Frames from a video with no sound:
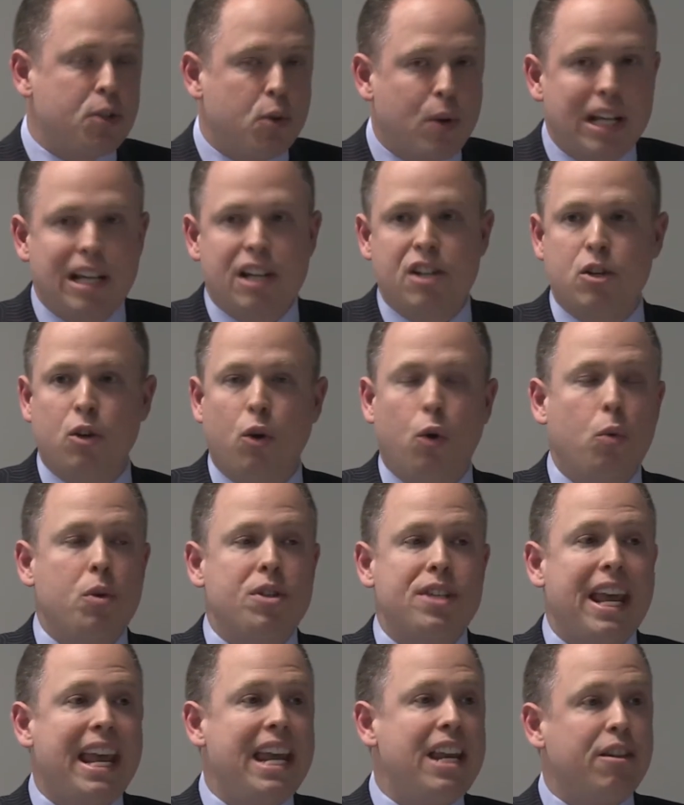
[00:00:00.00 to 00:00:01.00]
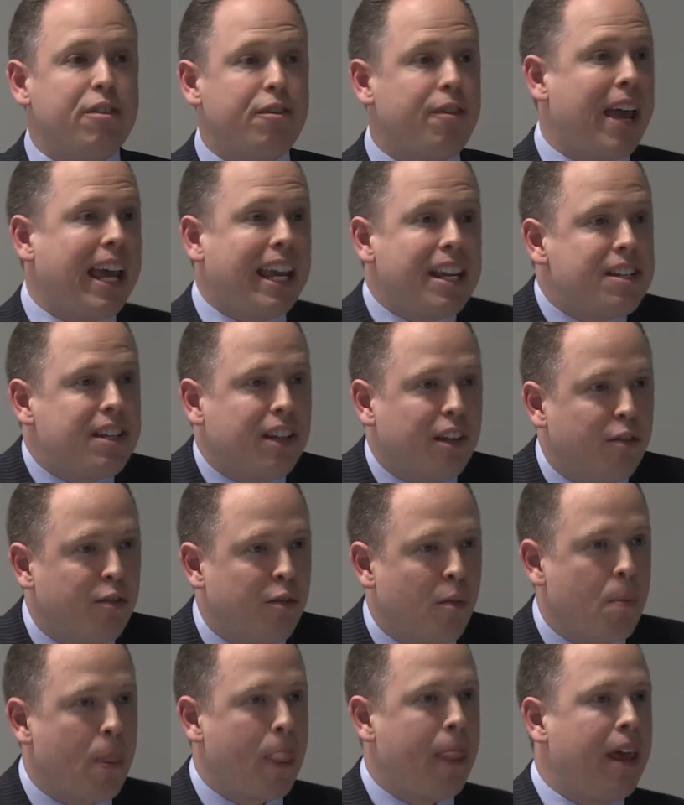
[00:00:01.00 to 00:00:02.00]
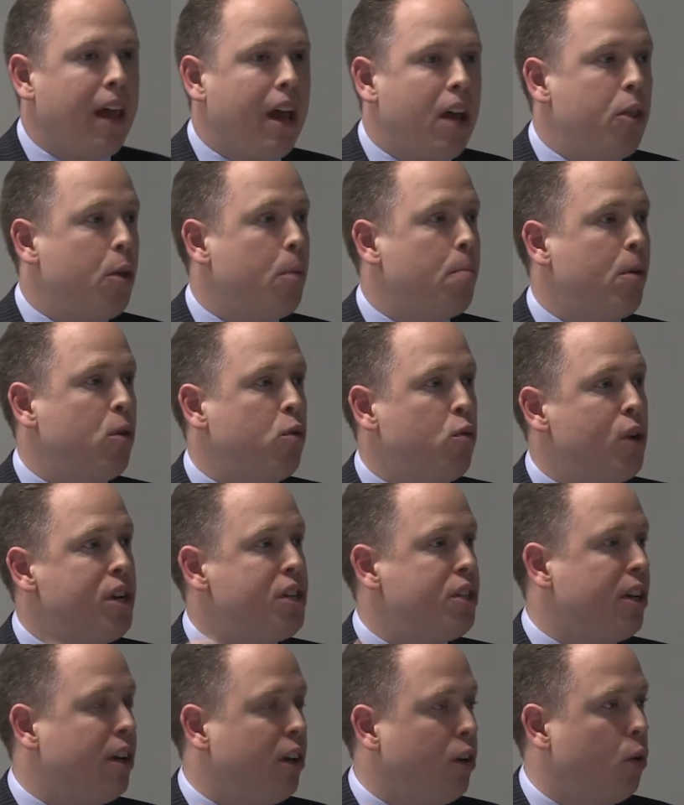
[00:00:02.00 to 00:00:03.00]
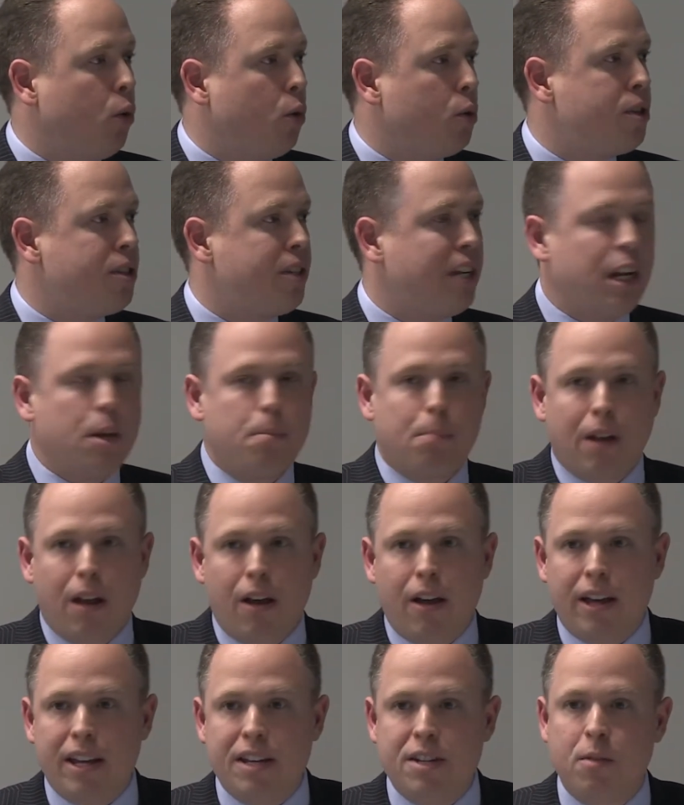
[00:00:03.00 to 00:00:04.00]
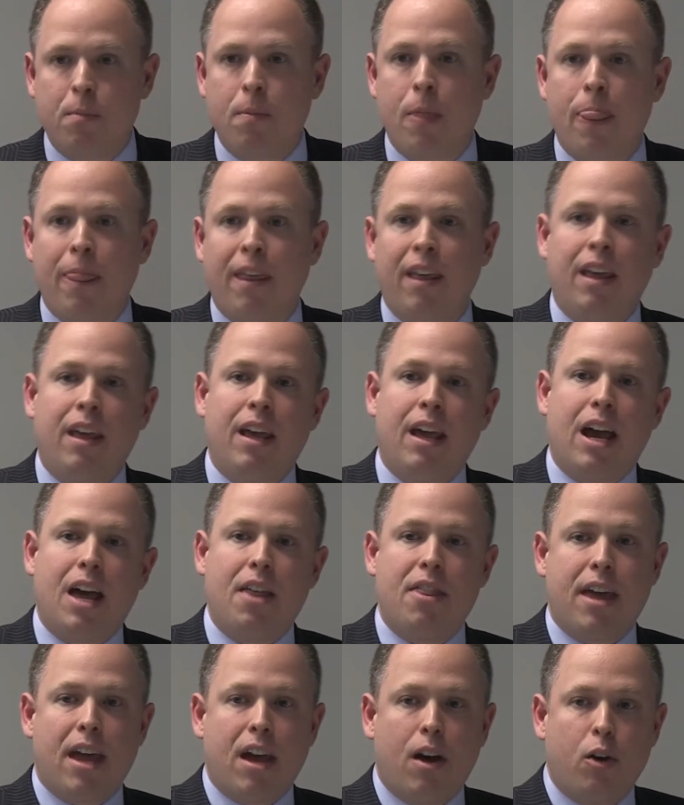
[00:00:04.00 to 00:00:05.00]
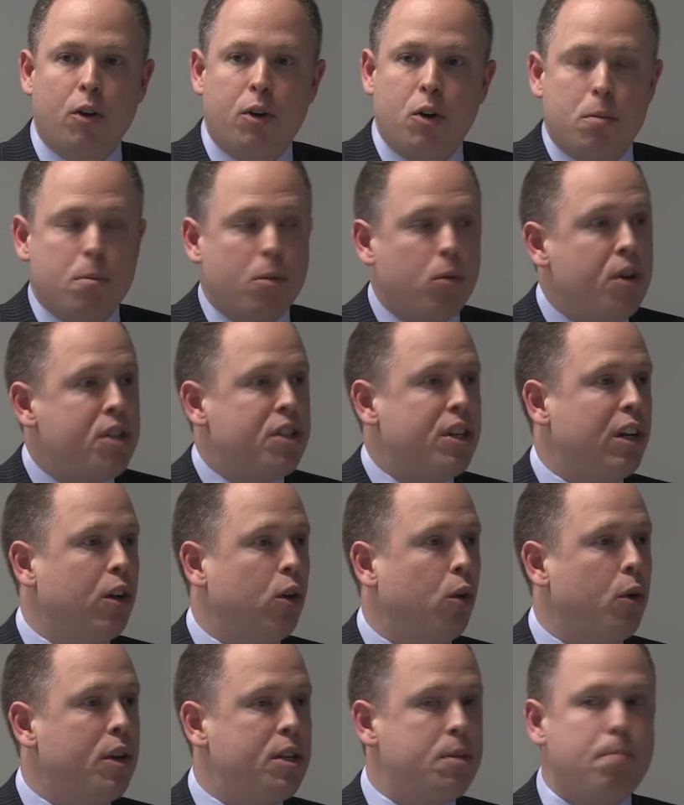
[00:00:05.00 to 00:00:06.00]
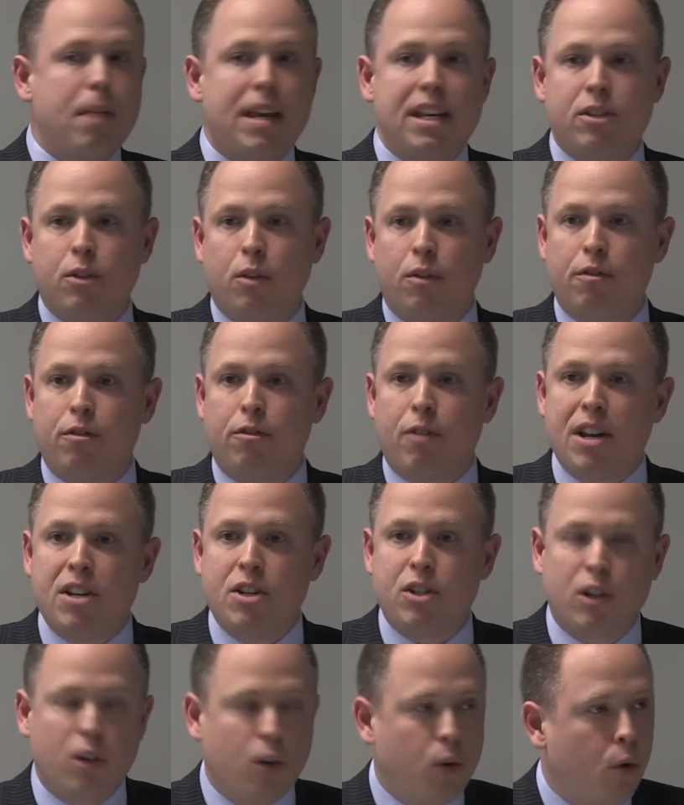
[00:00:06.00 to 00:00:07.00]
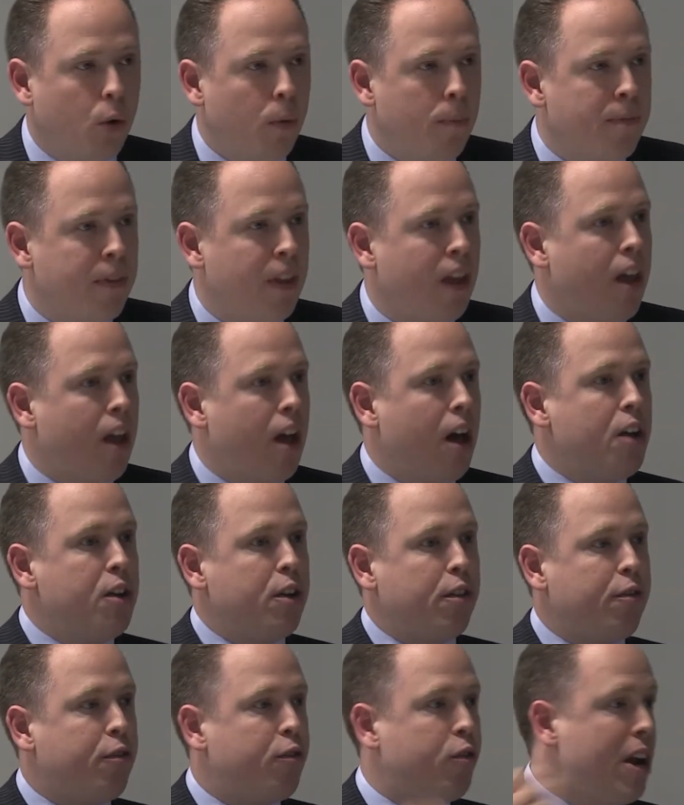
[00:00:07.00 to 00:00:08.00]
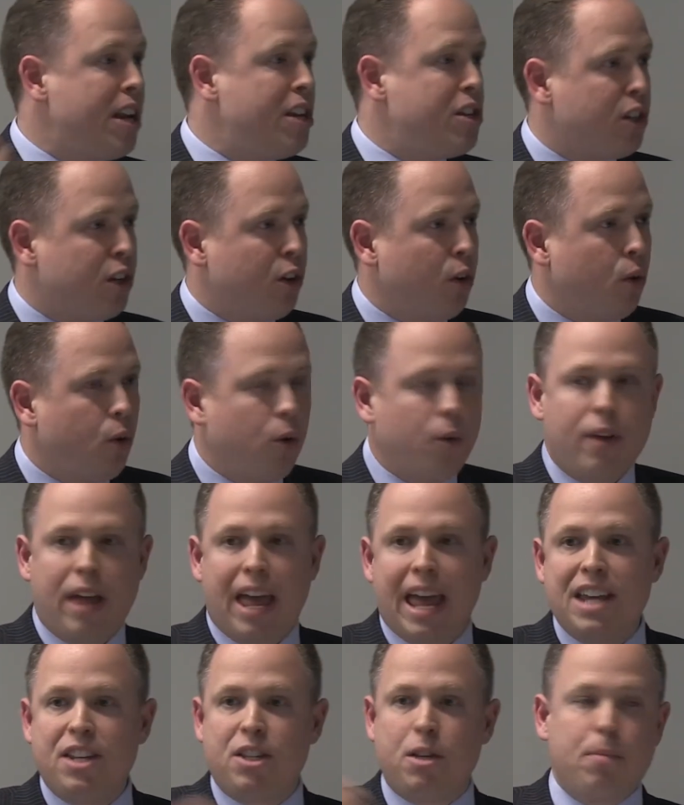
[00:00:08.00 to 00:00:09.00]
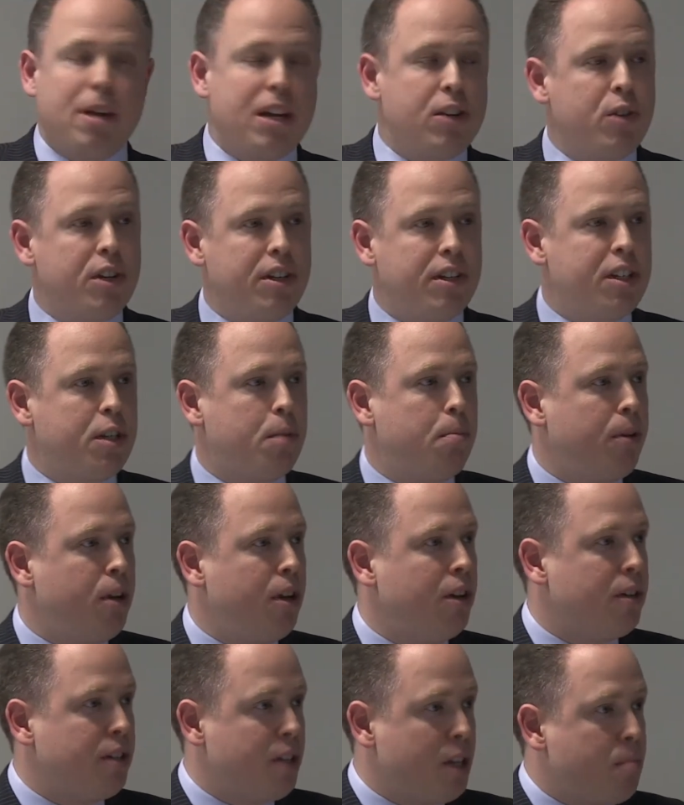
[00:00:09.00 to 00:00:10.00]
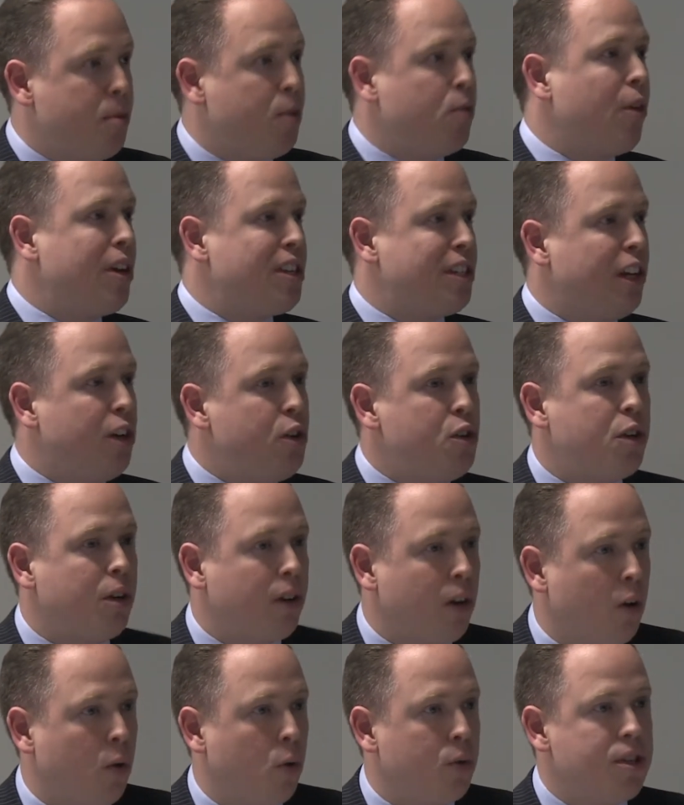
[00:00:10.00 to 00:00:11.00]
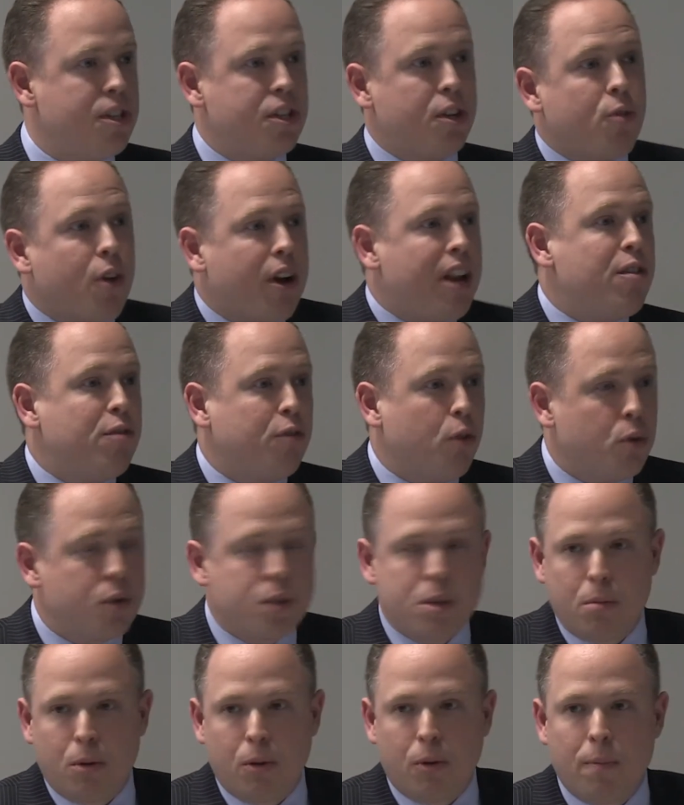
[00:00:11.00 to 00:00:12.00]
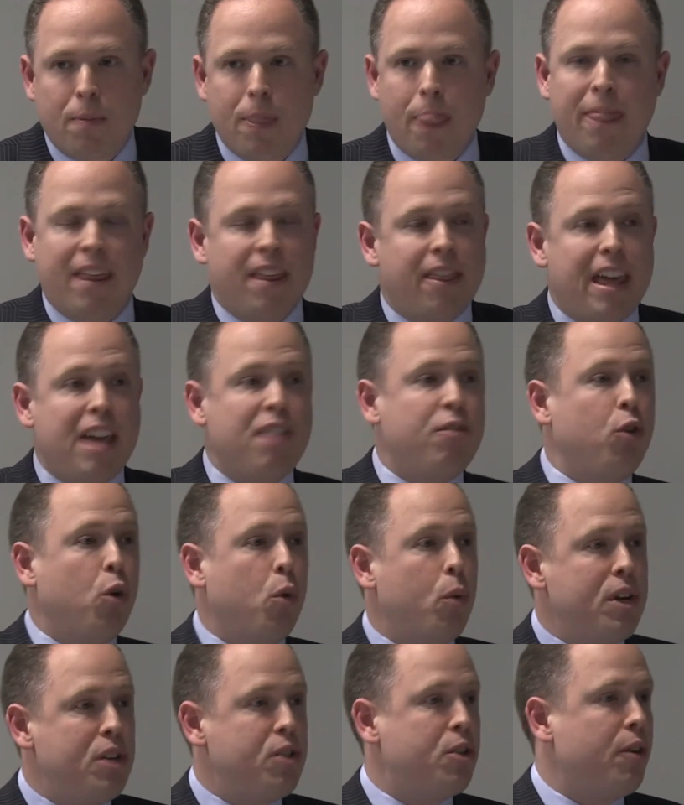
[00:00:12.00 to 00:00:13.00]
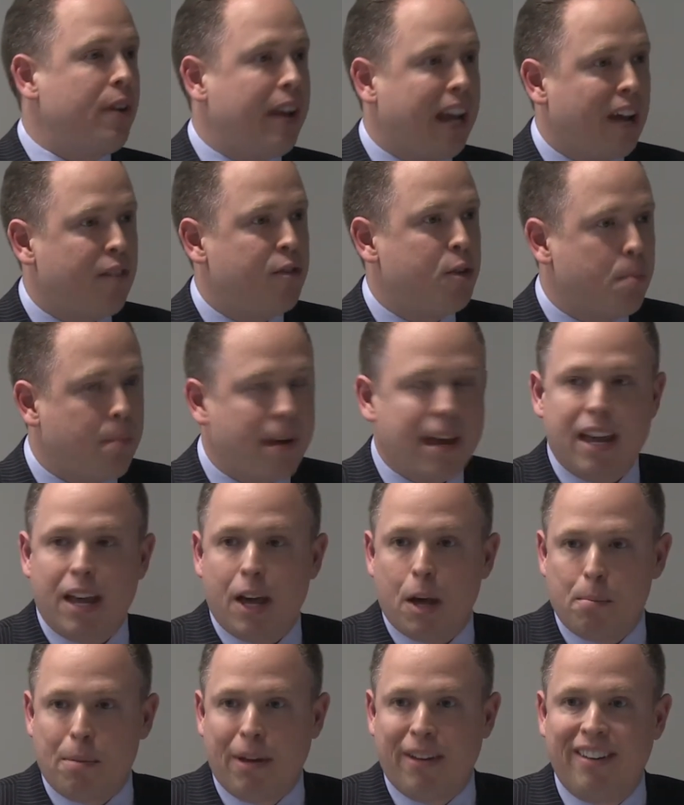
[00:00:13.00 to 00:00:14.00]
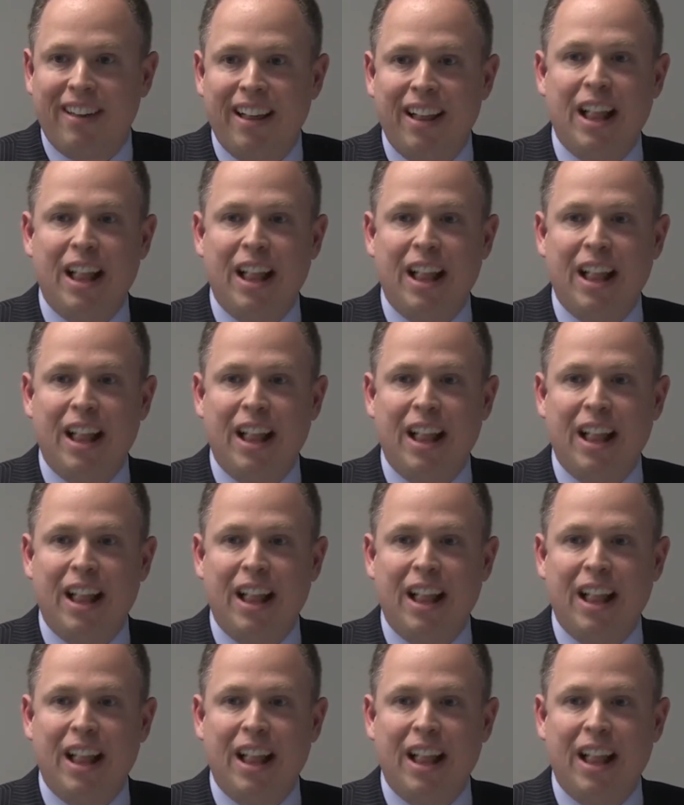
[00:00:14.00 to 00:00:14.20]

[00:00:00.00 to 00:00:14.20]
to English law was ineffective, and that Mauritian law still applied. And they argued Mauritian law is based on French law. Under French law, asymmetric dispute resolution clauses are unenforceable. Therefore, we shouldn't have to pay up.